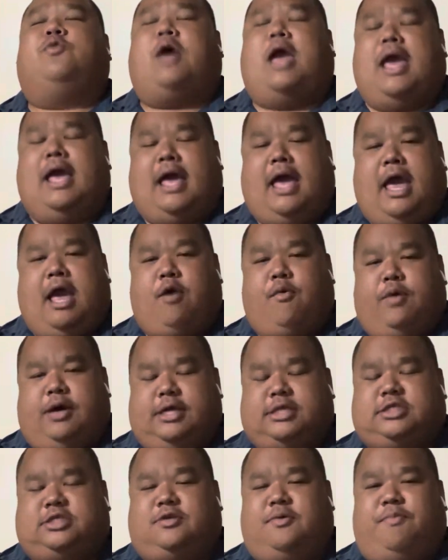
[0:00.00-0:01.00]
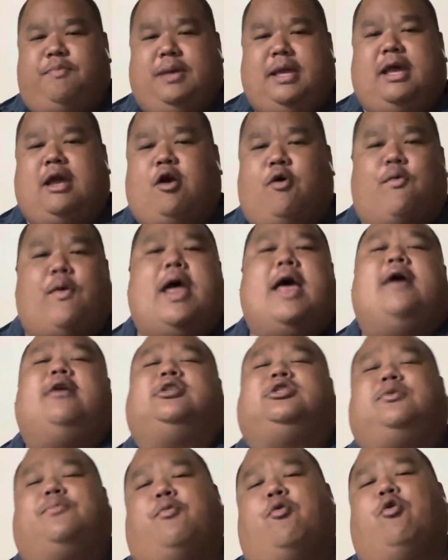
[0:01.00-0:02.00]
AA was to be around
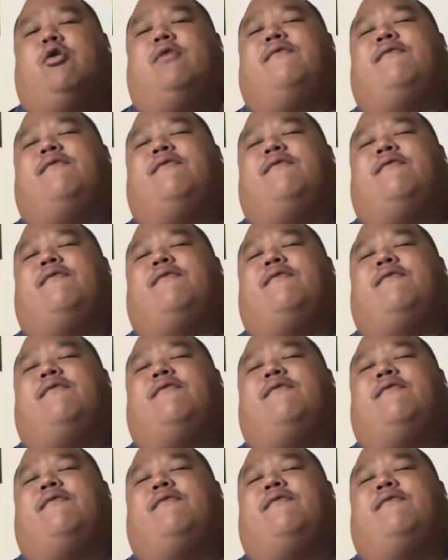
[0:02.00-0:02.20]
supportive